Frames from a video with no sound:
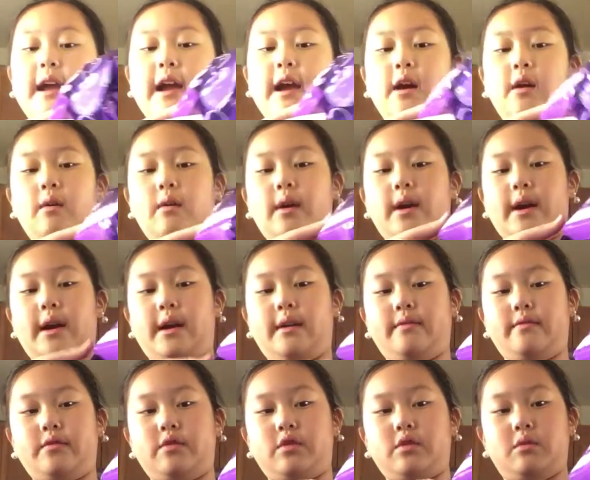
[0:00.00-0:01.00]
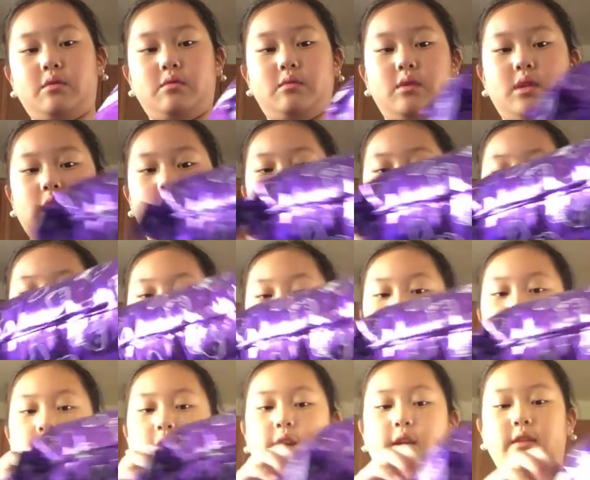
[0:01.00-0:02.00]
now I have to
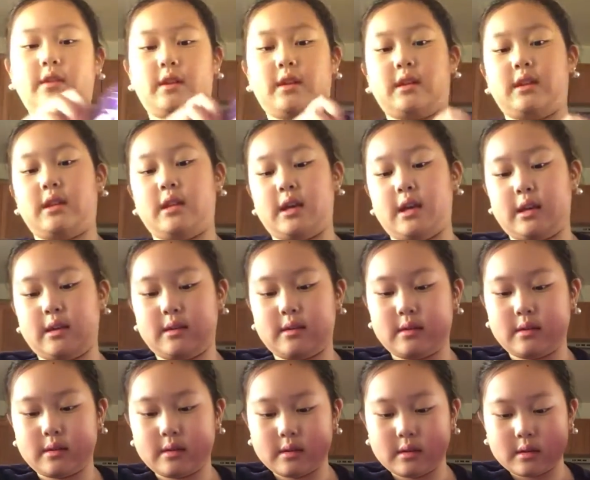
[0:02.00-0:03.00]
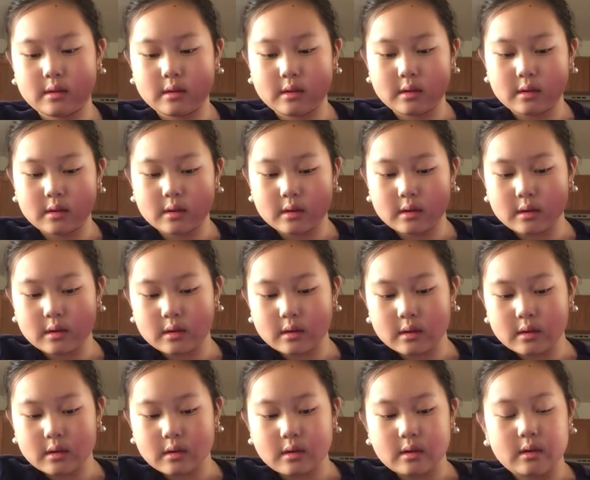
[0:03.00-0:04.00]
tear, I think, this.
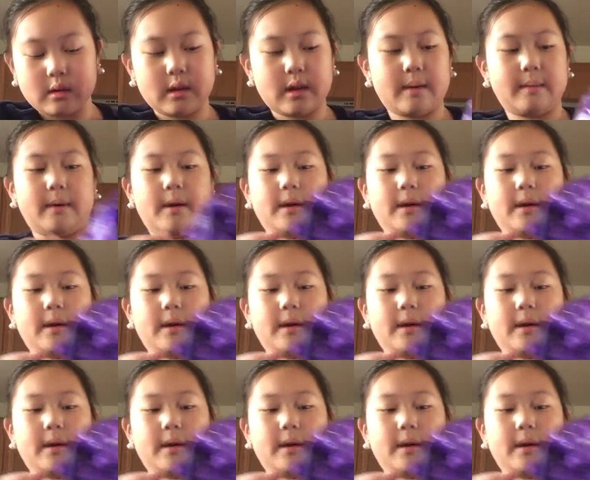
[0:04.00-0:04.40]
Yeah,